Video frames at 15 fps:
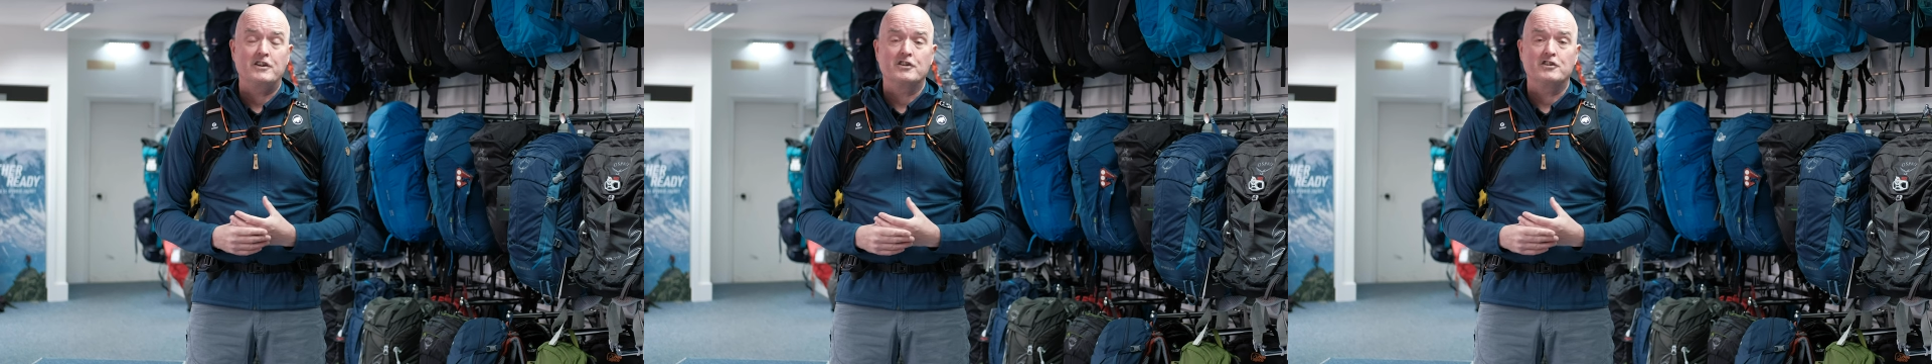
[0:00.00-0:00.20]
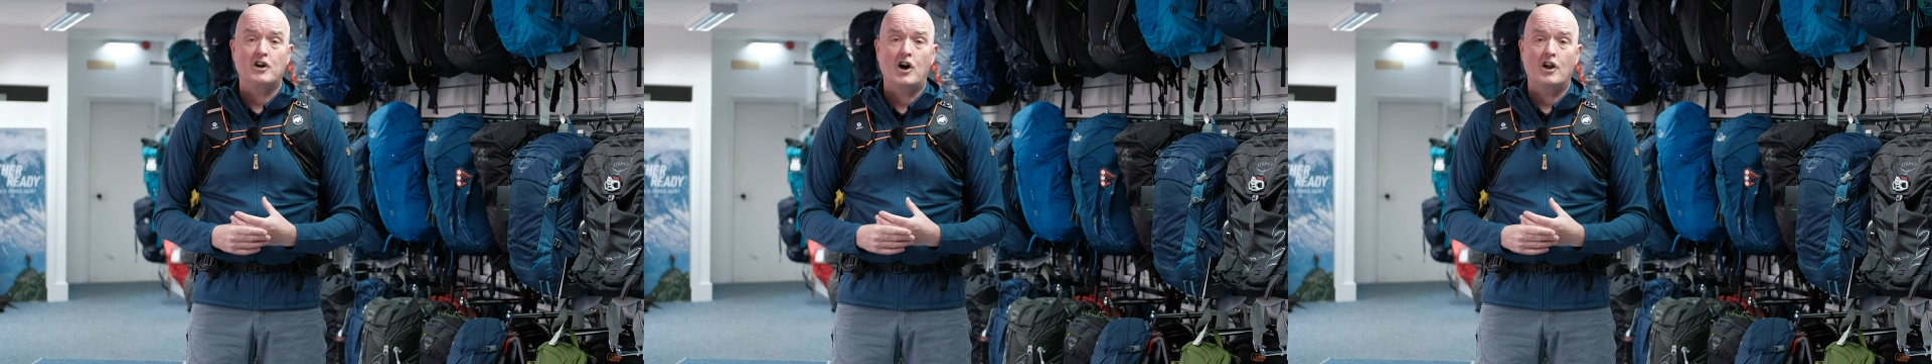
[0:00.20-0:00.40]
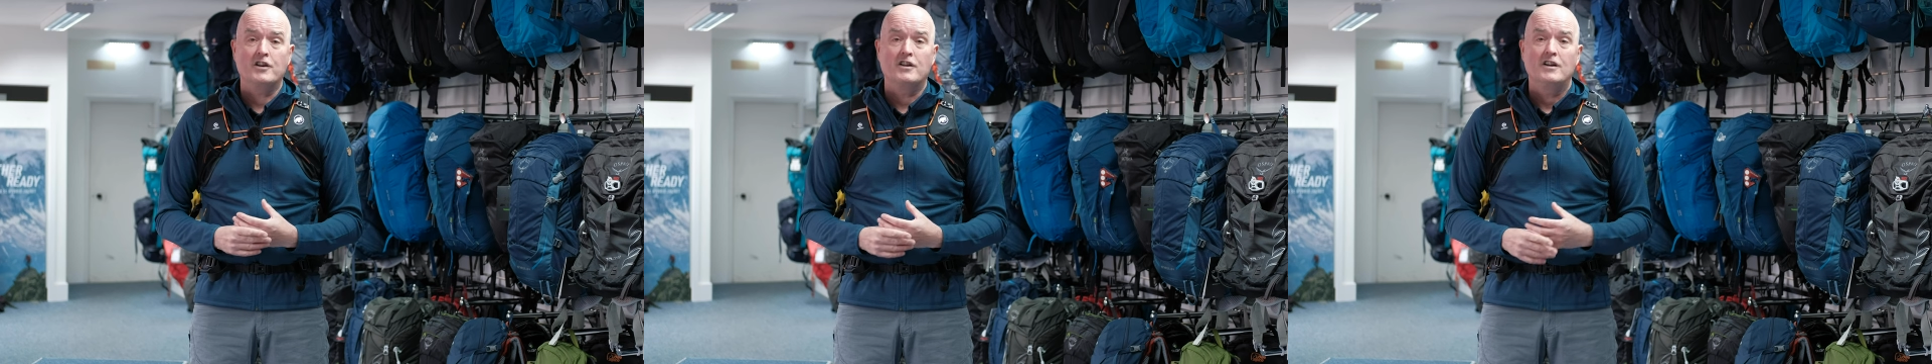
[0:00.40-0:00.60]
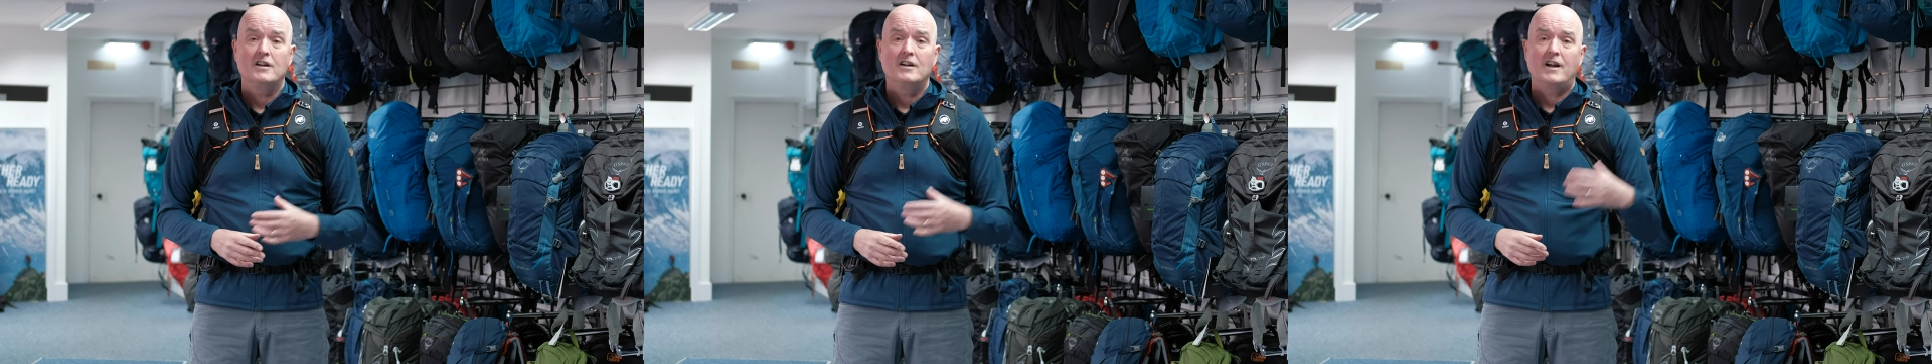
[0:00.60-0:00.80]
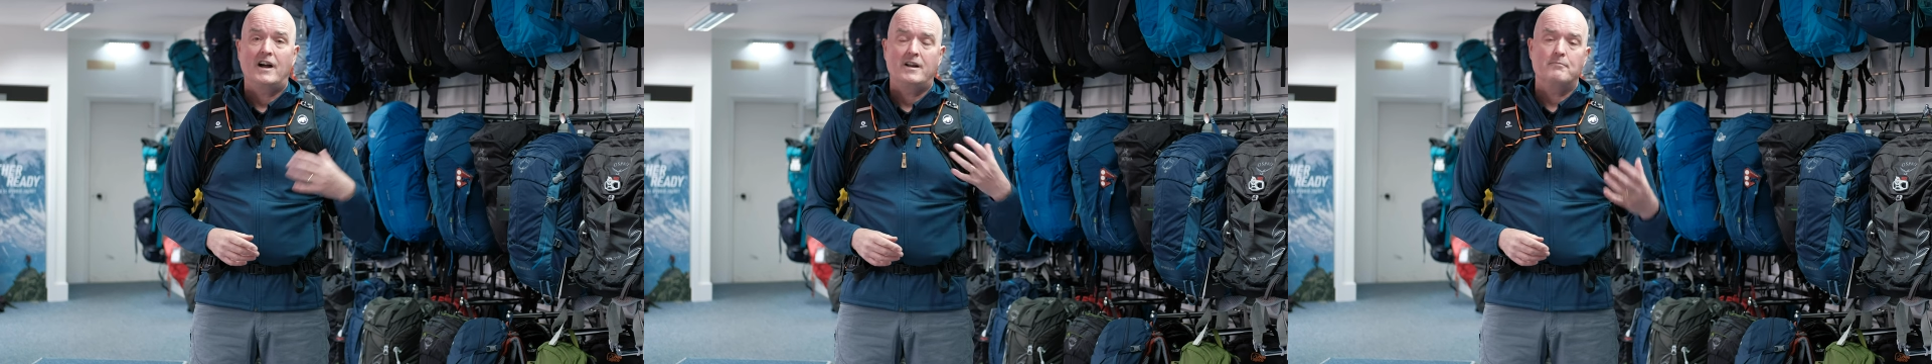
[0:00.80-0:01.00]
good on,
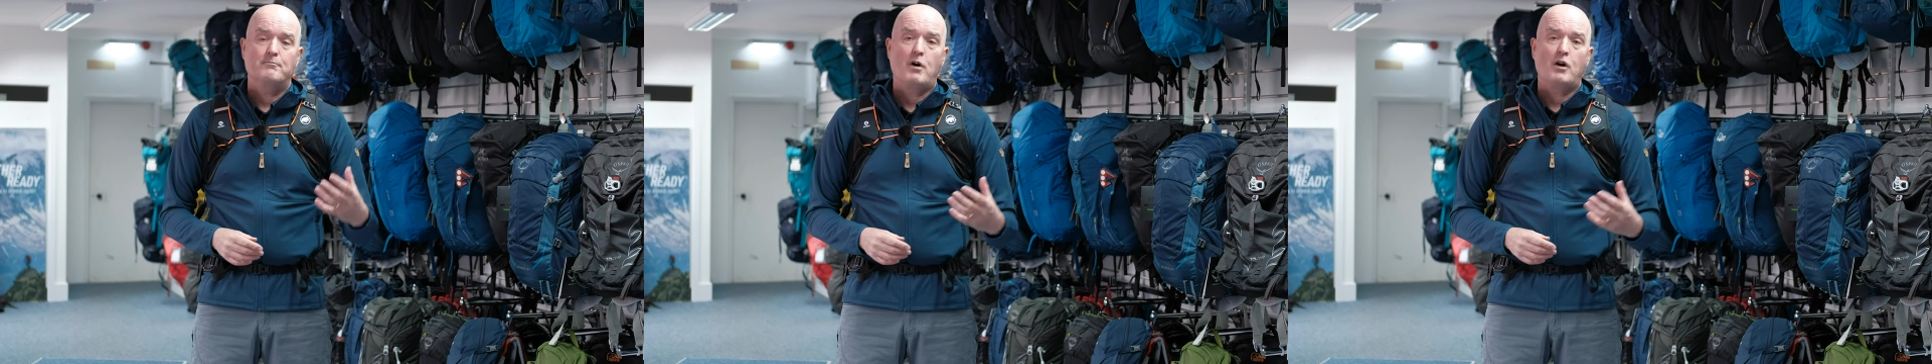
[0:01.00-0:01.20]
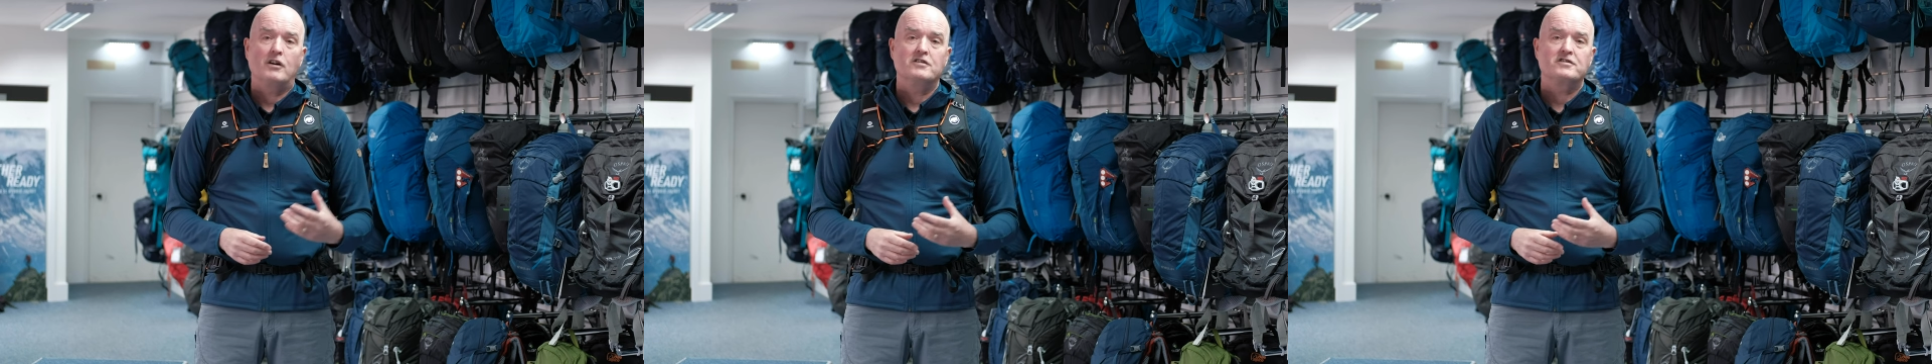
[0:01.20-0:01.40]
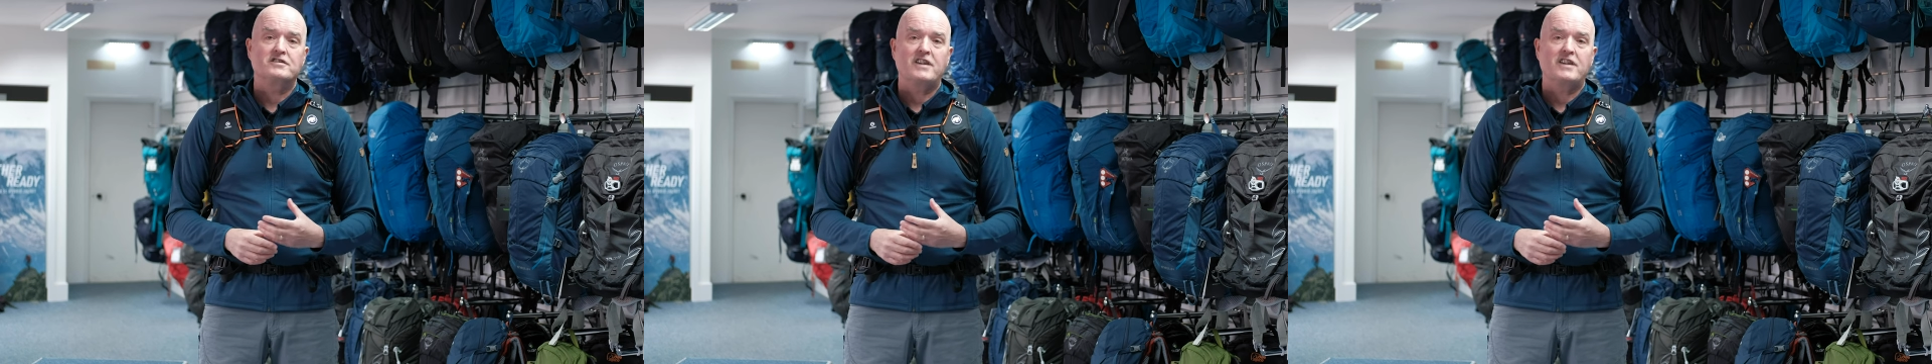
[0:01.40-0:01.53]
and it borrows